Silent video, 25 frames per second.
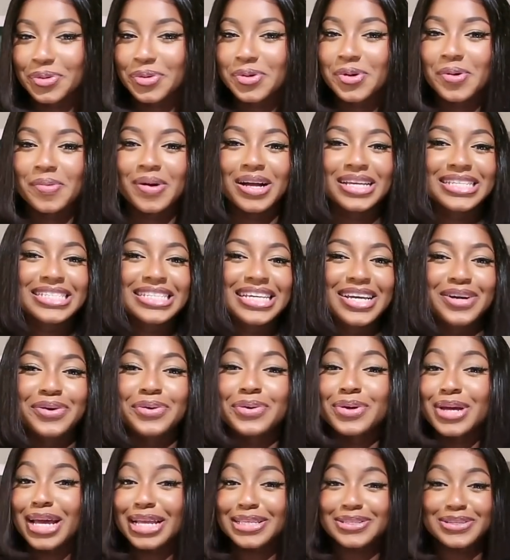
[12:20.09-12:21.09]
don't come and say,
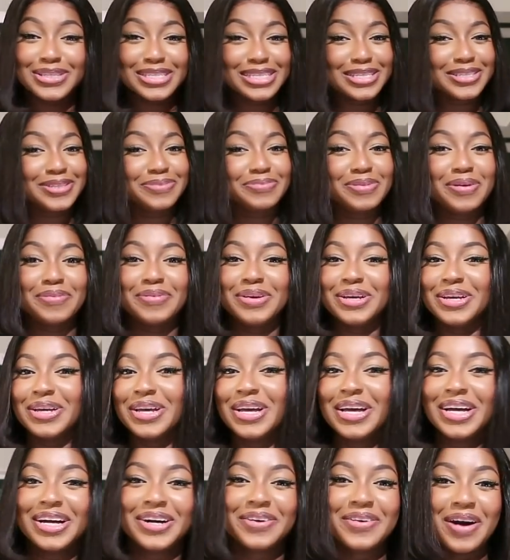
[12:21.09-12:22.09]
oh yeah, Tosin's
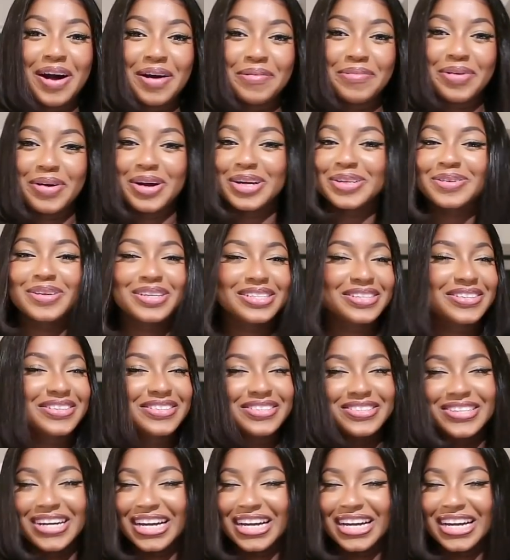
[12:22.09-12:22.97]
baby got embarrassed myself.